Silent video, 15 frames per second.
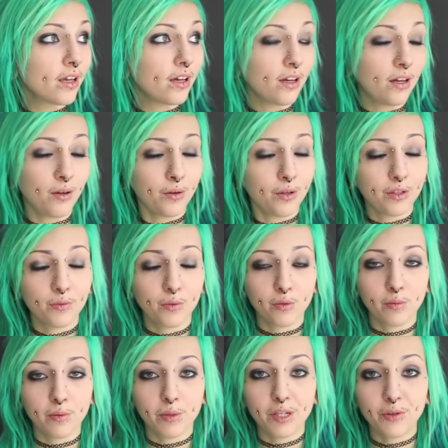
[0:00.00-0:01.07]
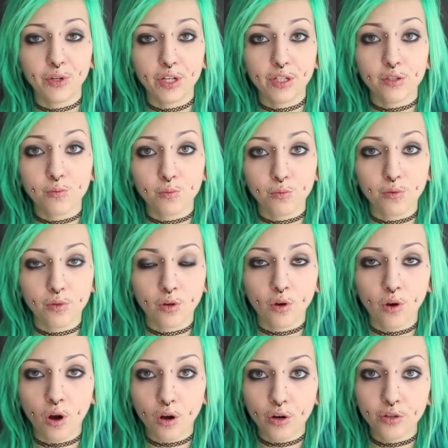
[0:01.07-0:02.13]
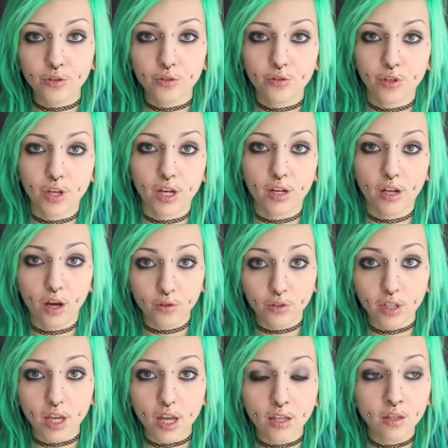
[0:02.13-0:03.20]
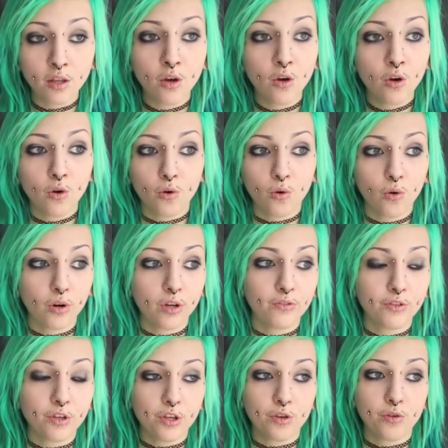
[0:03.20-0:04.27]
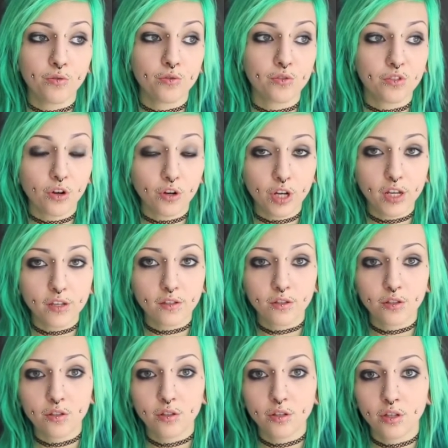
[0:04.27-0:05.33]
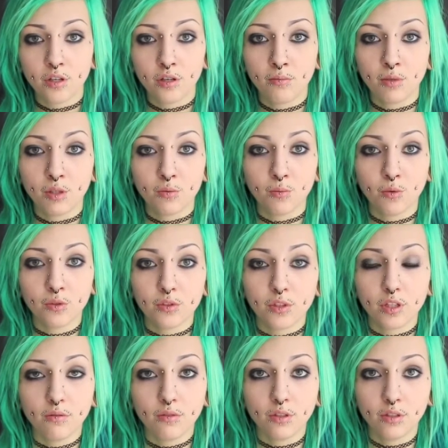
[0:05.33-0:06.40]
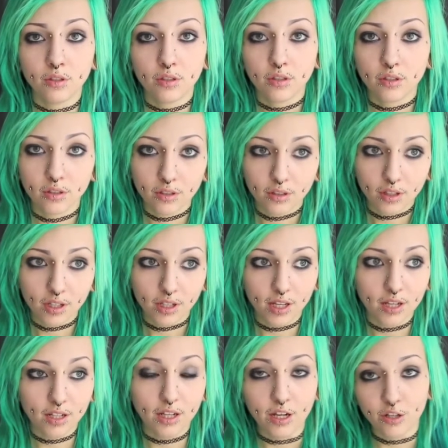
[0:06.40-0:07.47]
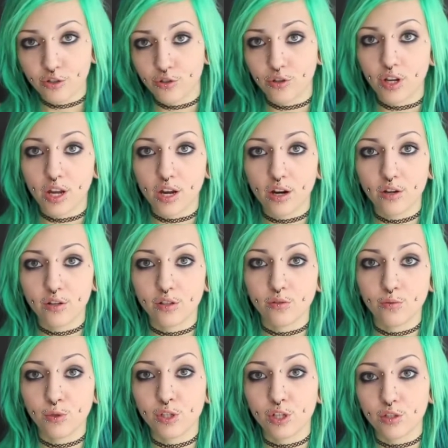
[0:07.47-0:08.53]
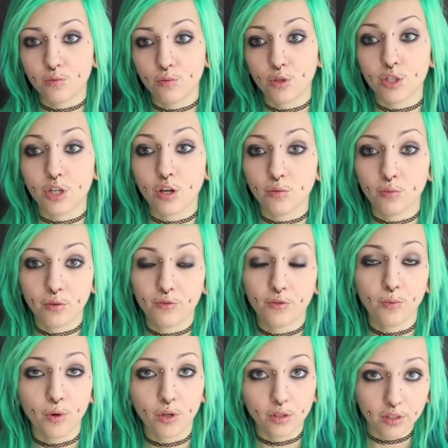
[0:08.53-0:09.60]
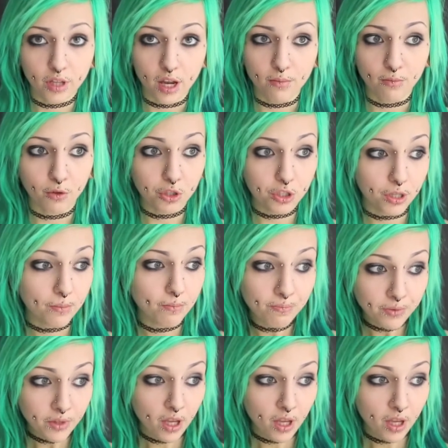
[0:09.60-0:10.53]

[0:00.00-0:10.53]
it will be really hard to get it out again, or if you use Stargazer it won't even get attached to your hair and it will just wash out of the one-time washing.